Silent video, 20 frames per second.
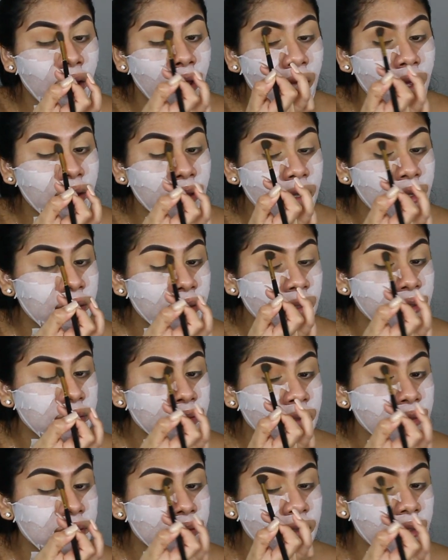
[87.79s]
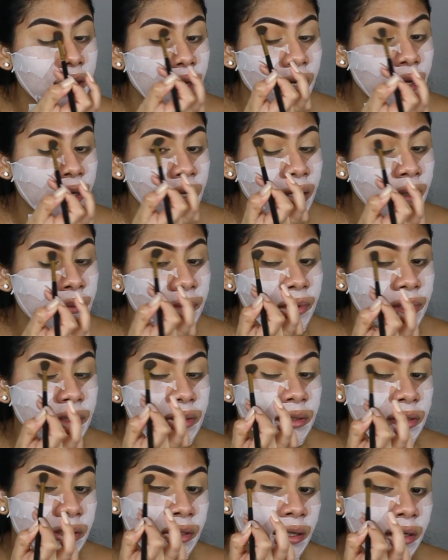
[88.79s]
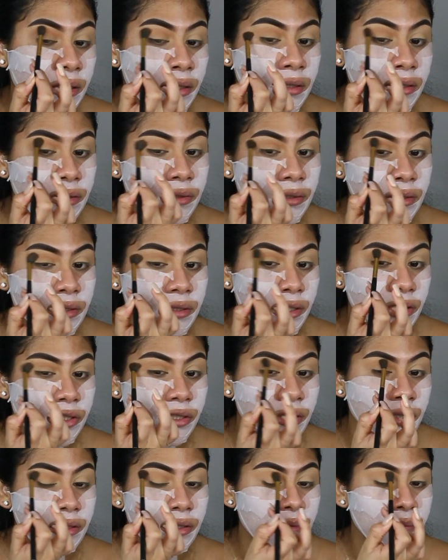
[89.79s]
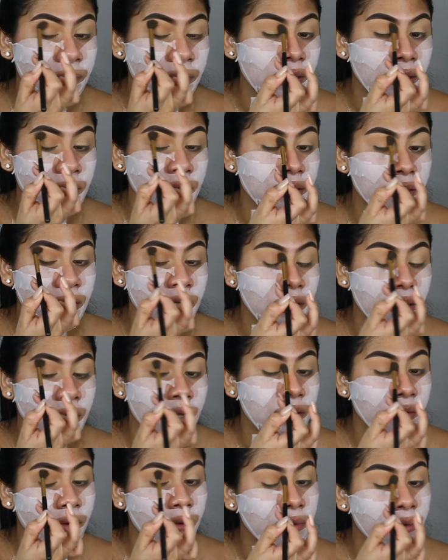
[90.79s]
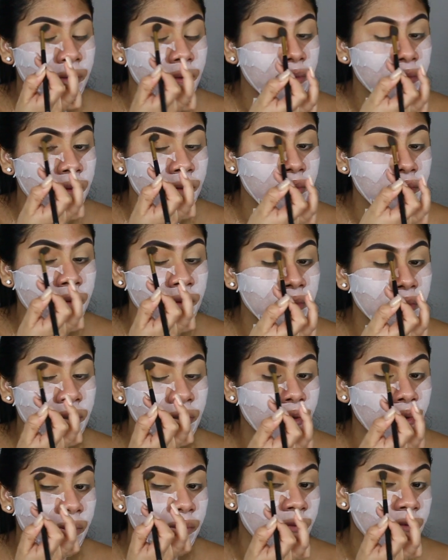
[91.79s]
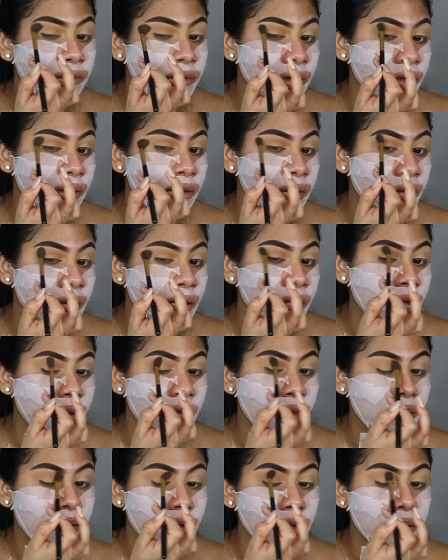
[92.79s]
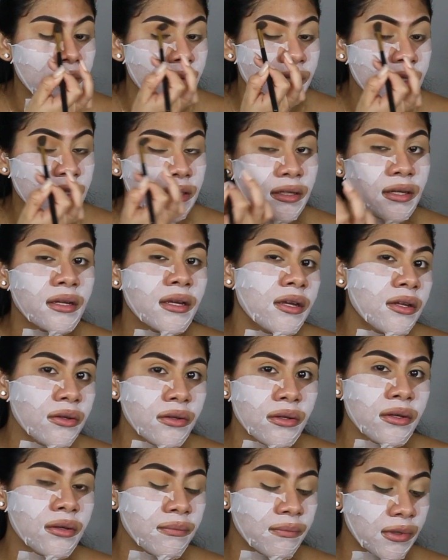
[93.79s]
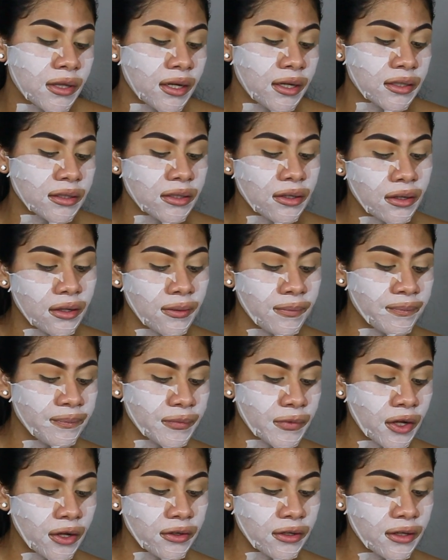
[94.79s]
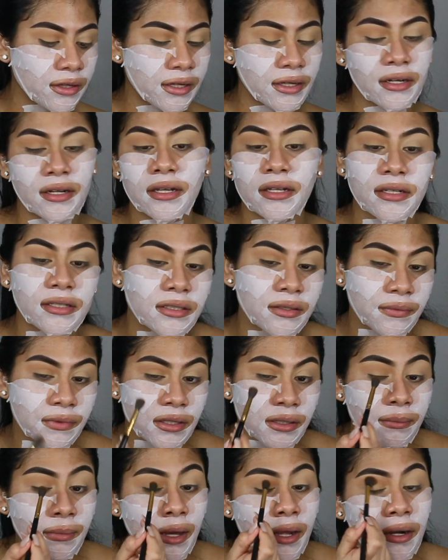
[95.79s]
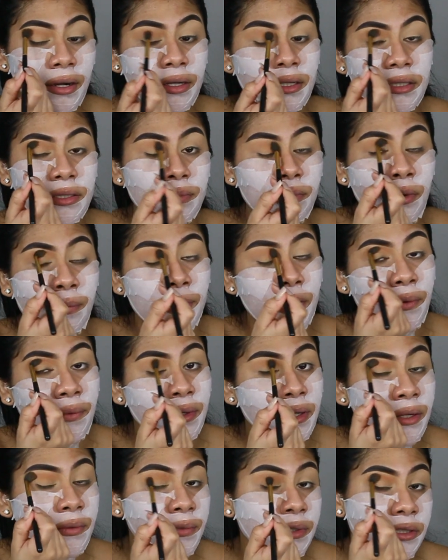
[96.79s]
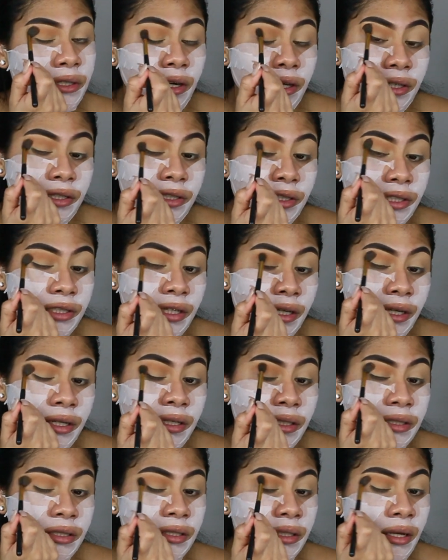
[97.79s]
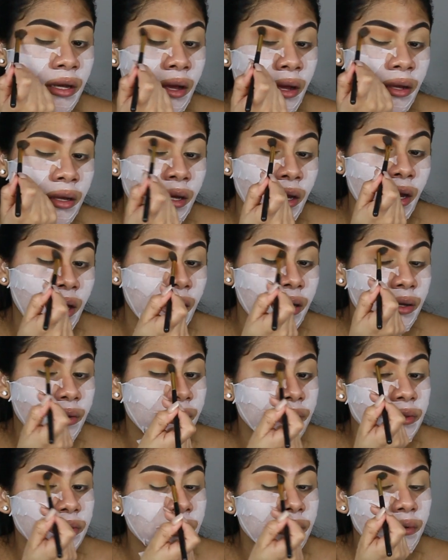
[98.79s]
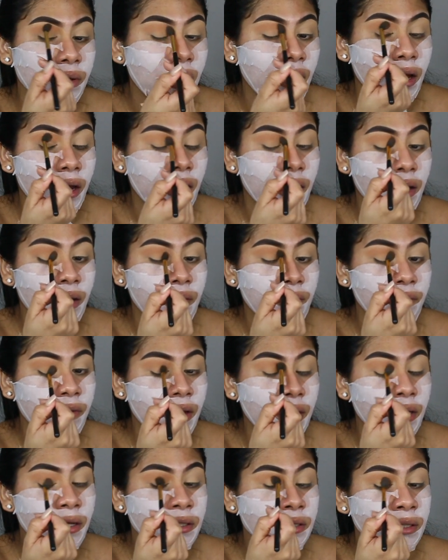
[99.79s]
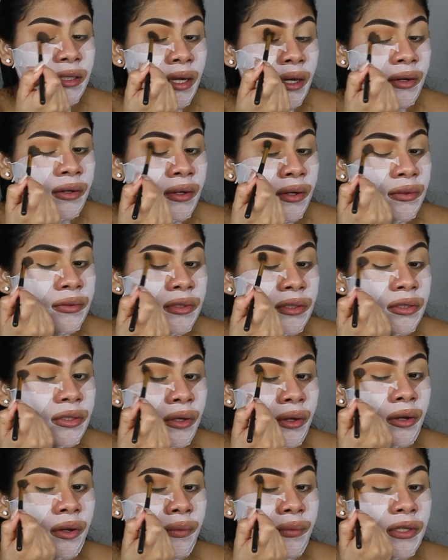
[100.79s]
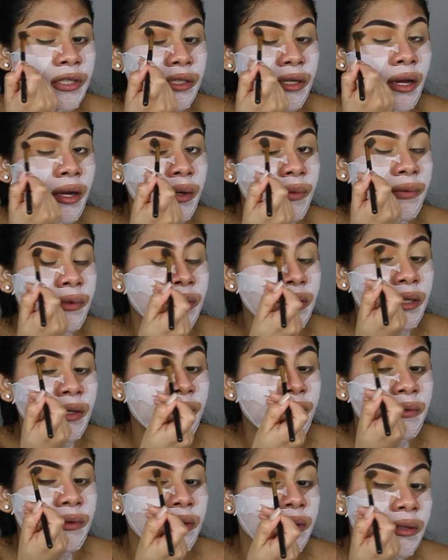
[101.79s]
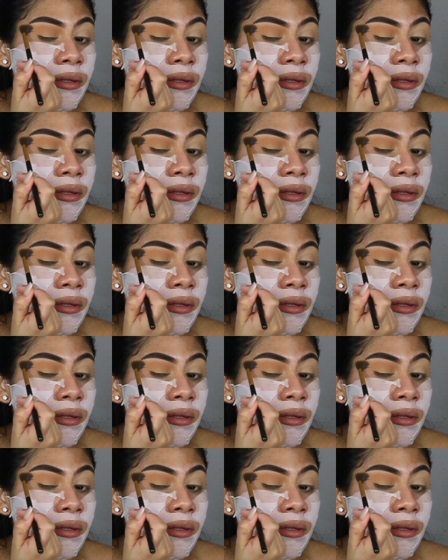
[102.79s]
And I'm going to start in the transition to blending it all over the crease. And again, you can blend on the lid. It doesn't really matter because we'll be going in with darker shades. I also have a scarecrow tutorial, which I will leave